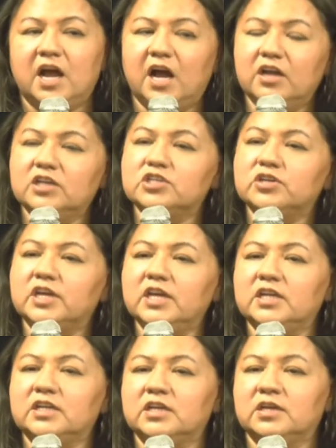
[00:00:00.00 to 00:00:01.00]
How did you
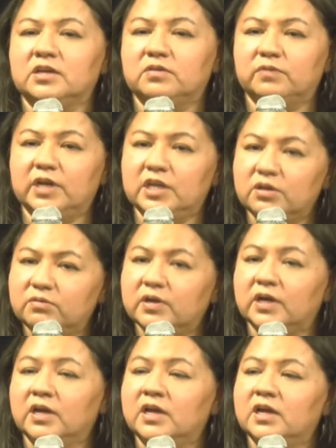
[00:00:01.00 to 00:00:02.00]
eat when you
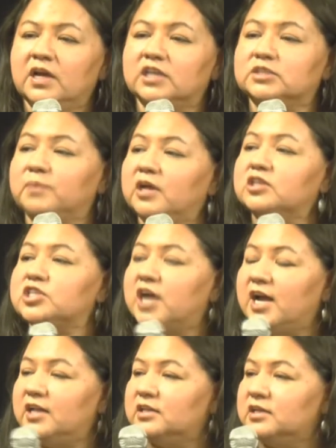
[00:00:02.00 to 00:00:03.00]
were a small
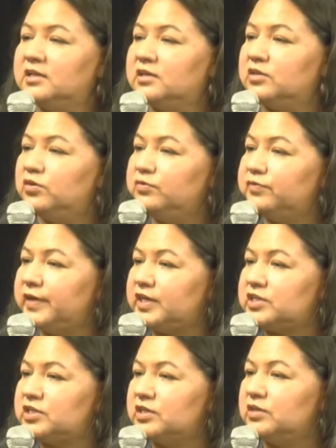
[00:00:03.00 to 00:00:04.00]
child, no
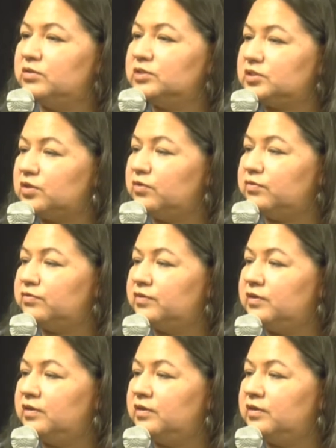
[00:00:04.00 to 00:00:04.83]
fridge, no stove.